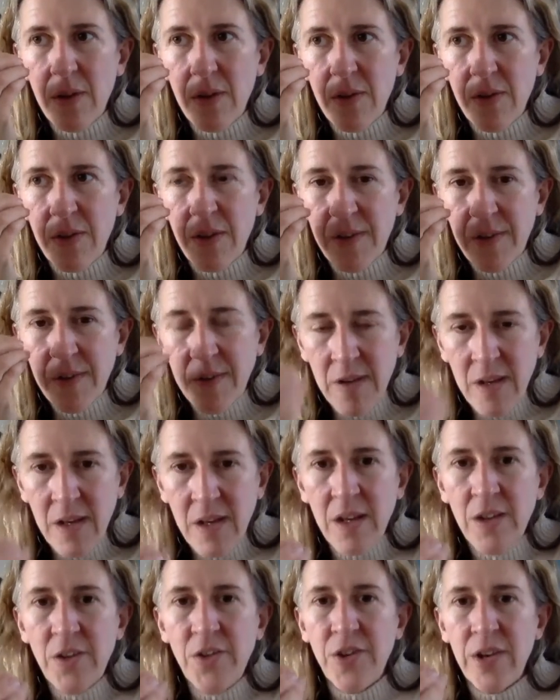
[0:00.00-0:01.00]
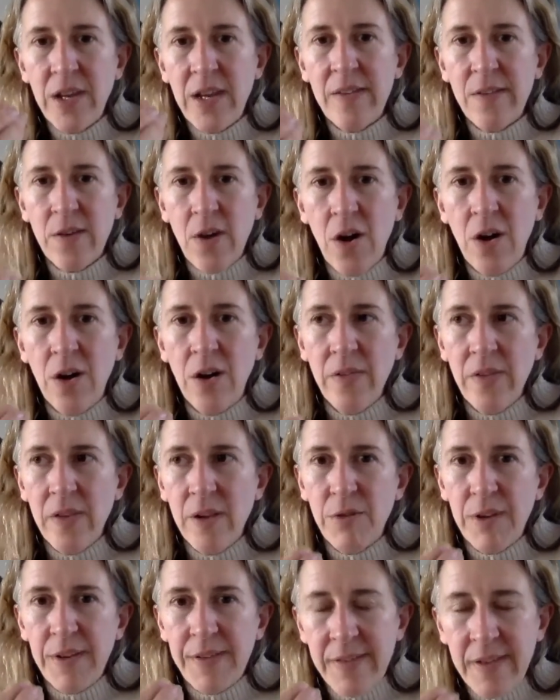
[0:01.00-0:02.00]
the search is on,
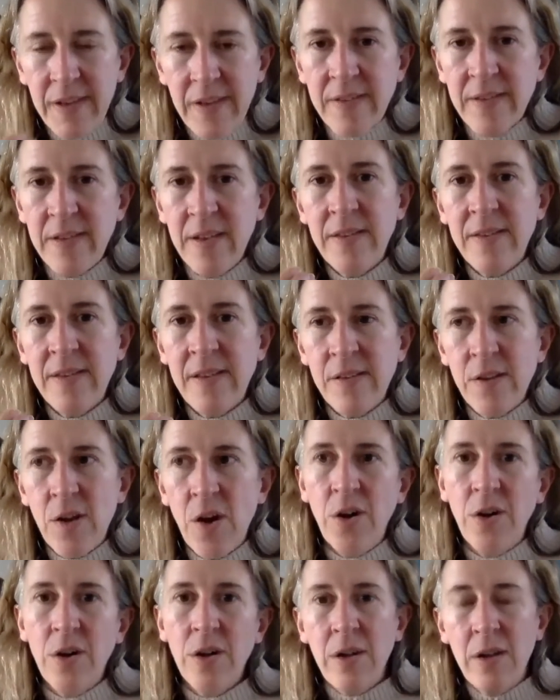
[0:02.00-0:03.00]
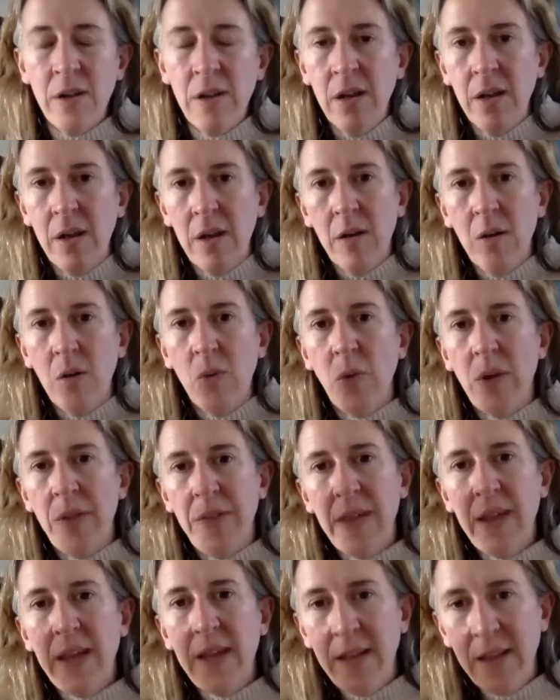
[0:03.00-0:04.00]
the resistance is on
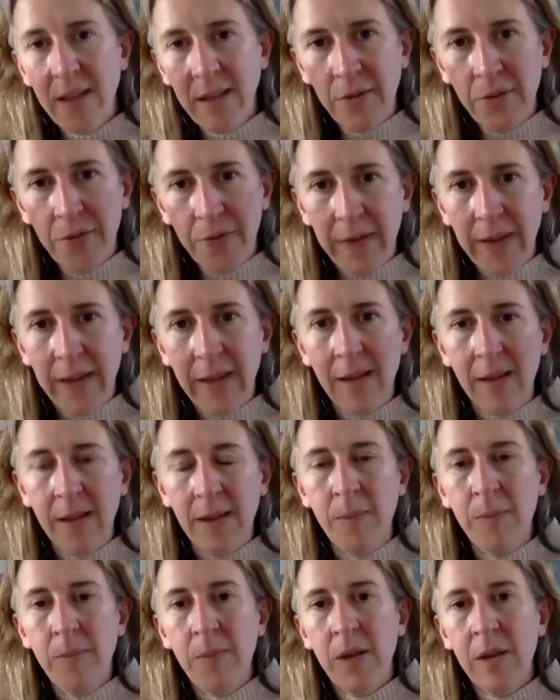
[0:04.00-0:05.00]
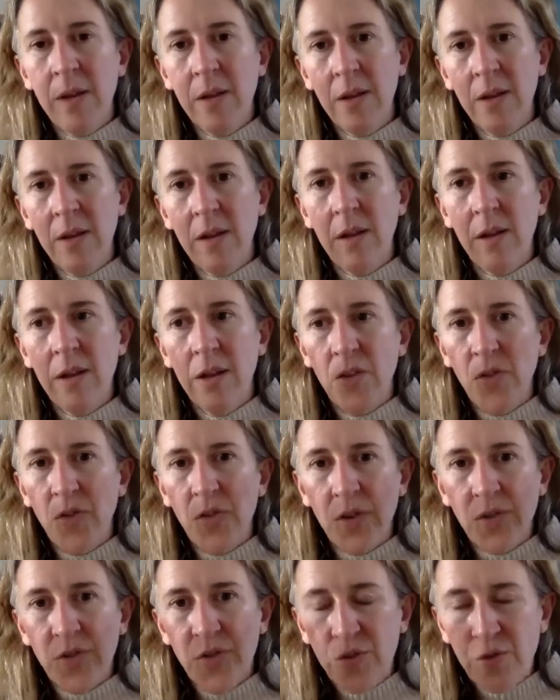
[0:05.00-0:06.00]
within the film
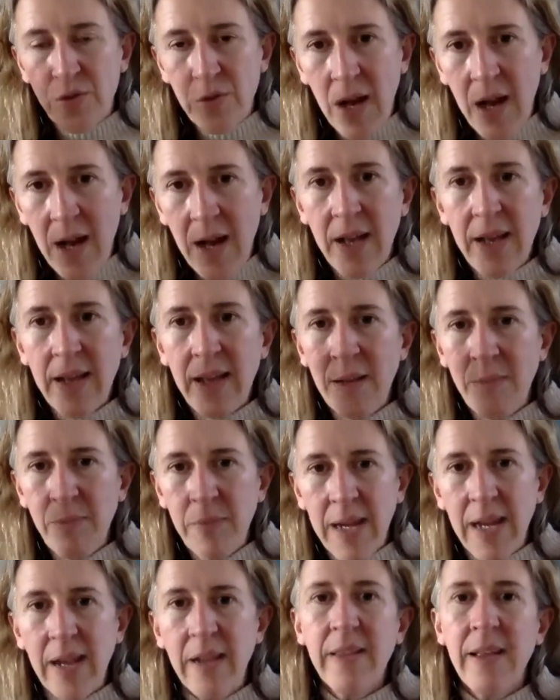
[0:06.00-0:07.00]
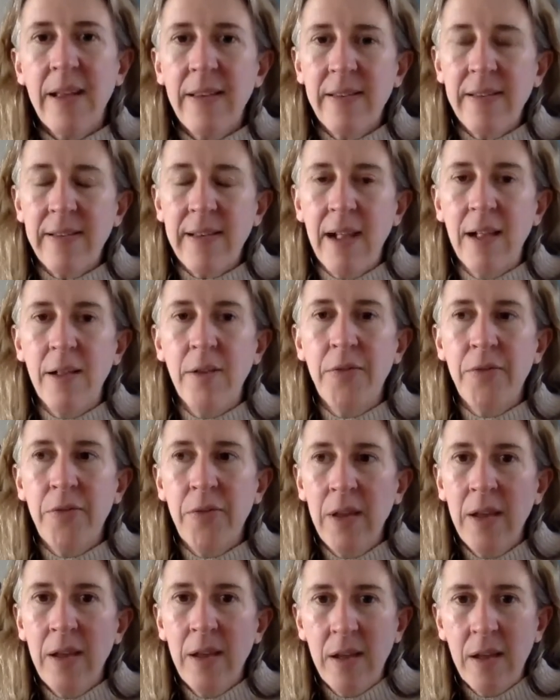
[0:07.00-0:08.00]
to try and make that self